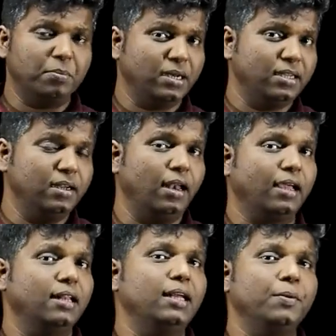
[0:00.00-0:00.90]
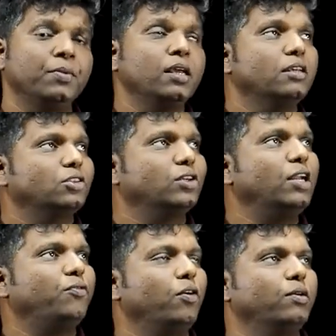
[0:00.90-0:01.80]
But here luckily
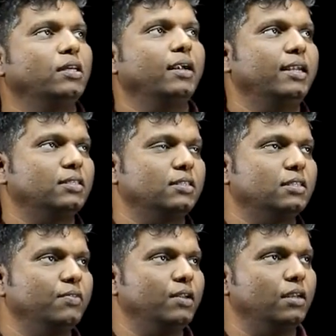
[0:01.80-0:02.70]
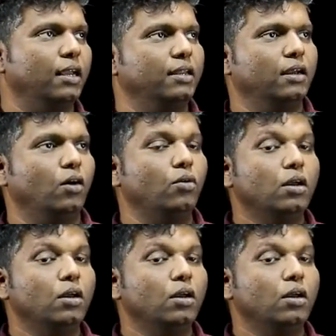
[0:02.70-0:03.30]
straightforward the radius is given anyhow,